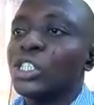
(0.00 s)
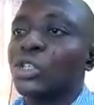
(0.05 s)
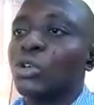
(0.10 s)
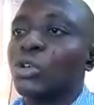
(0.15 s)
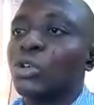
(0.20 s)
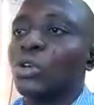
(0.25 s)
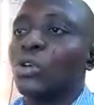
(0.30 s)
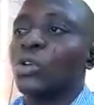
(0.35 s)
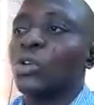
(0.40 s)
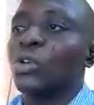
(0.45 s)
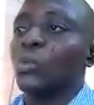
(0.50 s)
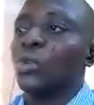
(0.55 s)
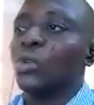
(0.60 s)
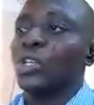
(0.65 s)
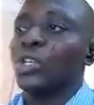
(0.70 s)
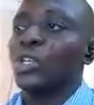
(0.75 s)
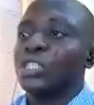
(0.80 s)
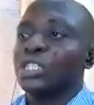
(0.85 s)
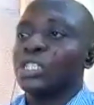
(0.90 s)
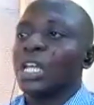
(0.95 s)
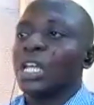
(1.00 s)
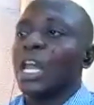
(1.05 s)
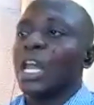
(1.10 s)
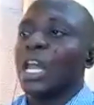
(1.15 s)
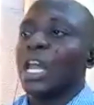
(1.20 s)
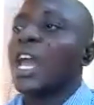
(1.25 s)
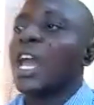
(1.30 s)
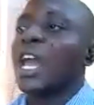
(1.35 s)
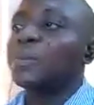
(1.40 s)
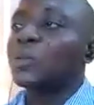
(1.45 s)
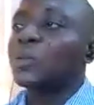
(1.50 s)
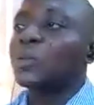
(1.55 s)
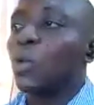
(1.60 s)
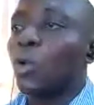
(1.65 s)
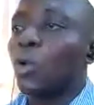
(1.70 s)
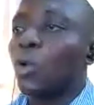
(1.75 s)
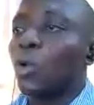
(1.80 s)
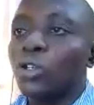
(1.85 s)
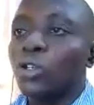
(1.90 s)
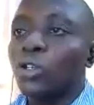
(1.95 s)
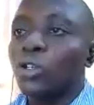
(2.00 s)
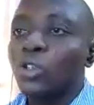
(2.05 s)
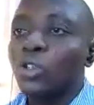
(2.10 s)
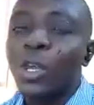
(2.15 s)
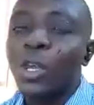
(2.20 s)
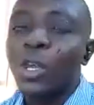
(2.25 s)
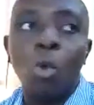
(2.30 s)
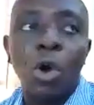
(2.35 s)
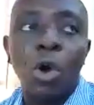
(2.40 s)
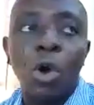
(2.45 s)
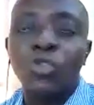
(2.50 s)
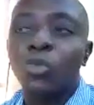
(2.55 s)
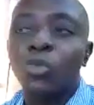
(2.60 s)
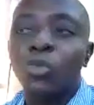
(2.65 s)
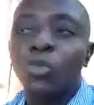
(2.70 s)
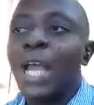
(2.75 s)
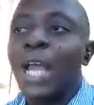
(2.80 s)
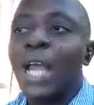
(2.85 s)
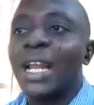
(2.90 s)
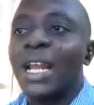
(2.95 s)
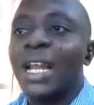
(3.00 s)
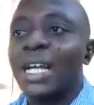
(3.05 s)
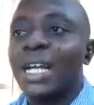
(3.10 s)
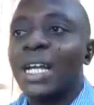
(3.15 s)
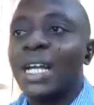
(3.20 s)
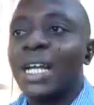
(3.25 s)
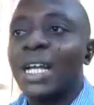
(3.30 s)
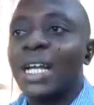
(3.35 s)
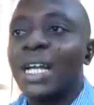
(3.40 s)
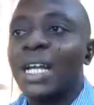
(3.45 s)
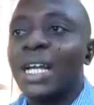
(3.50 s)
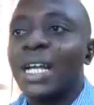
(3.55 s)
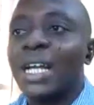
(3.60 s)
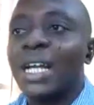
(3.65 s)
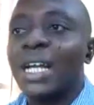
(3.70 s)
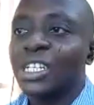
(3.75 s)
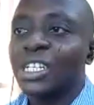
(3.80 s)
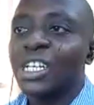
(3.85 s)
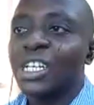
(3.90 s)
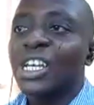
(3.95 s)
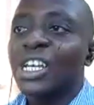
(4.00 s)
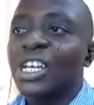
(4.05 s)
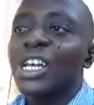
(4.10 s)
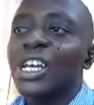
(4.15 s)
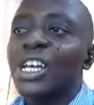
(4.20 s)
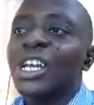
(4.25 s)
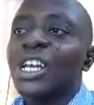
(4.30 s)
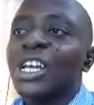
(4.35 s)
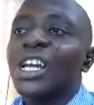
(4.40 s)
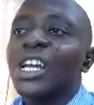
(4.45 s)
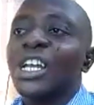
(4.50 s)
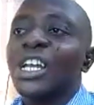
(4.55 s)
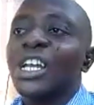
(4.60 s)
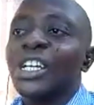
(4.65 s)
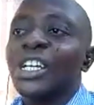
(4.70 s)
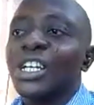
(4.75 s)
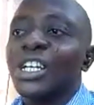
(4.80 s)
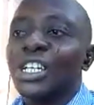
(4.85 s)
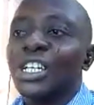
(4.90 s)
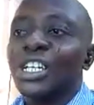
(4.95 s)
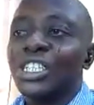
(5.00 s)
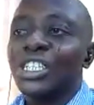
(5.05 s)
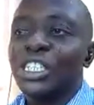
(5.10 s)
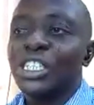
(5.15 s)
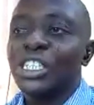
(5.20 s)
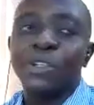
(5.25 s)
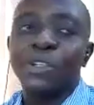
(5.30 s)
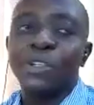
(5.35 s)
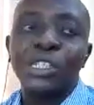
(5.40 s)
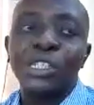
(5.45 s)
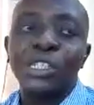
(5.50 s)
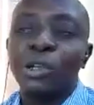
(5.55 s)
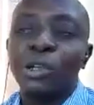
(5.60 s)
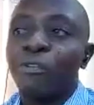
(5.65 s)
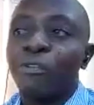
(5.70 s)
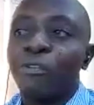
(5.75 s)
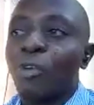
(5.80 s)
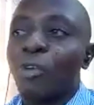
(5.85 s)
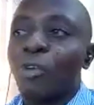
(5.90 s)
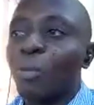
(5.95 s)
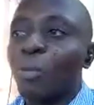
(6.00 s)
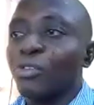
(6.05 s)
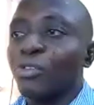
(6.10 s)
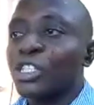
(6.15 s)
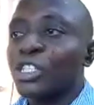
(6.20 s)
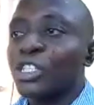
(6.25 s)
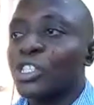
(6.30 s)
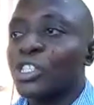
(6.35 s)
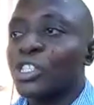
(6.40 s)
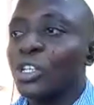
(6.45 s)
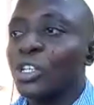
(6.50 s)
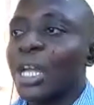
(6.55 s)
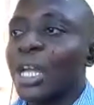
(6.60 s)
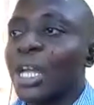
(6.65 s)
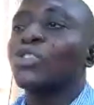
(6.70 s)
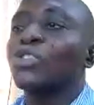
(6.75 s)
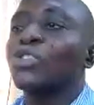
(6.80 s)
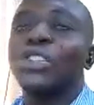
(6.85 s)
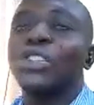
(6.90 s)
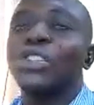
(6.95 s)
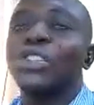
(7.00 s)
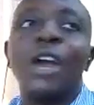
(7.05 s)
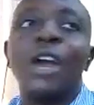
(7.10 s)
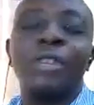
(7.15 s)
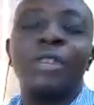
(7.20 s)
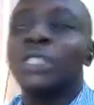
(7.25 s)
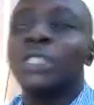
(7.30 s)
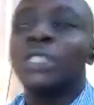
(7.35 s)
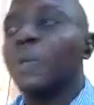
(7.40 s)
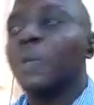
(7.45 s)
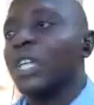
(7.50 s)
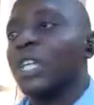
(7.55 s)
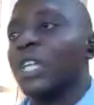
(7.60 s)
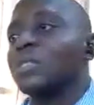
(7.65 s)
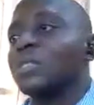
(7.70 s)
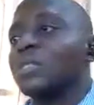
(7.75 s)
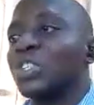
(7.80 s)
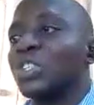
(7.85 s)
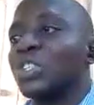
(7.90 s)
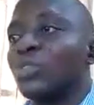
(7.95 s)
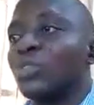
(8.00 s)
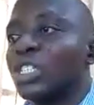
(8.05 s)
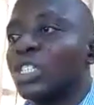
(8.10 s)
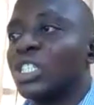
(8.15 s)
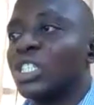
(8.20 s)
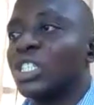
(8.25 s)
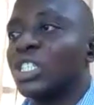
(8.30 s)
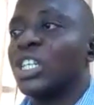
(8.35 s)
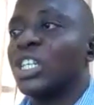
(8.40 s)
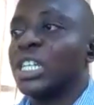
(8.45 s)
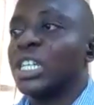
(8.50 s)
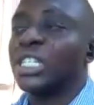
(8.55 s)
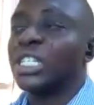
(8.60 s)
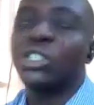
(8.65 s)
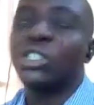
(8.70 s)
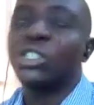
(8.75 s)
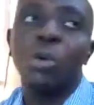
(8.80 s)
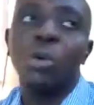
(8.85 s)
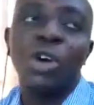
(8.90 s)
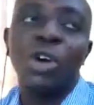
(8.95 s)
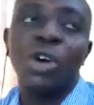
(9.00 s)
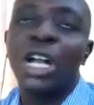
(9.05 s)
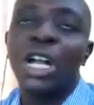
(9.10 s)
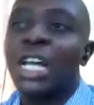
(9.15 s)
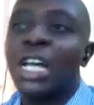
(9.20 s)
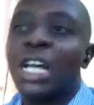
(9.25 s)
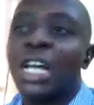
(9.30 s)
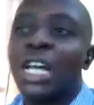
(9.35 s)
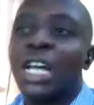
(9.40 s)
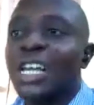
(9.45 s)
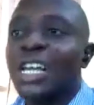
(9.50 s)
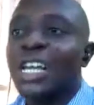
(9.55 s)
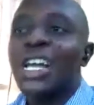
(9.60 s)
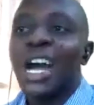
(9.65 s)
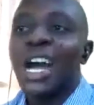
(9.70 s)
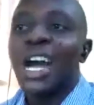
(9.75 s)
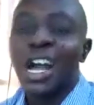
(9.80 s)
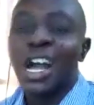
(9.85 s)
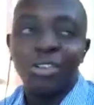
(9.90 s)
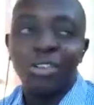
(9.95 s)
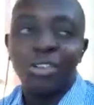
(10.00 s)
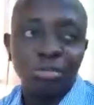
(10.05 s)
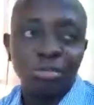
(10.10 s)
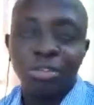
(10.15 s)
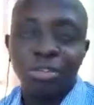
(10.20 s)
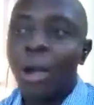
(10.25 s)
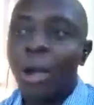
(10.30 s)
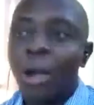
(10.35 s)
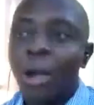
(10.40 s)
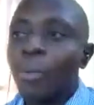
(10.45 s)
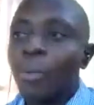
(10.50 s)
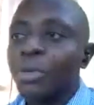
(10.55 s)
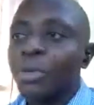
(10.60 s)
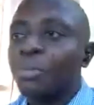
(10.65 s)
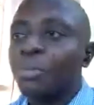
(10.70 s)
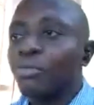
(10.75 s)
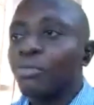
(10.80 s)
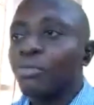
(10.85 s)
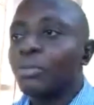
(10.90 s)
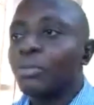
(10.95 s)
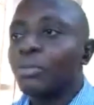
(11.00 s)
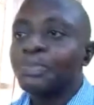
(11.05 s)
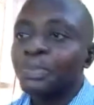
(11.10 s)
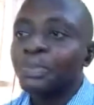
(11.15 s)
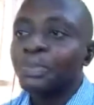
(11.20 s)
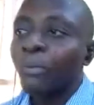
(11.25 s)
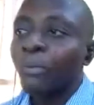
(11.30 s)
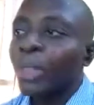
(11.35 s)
it it helps to conduct a worthwhile activities in the spirit of cooperation and mutual respect between the extension workers and rural people.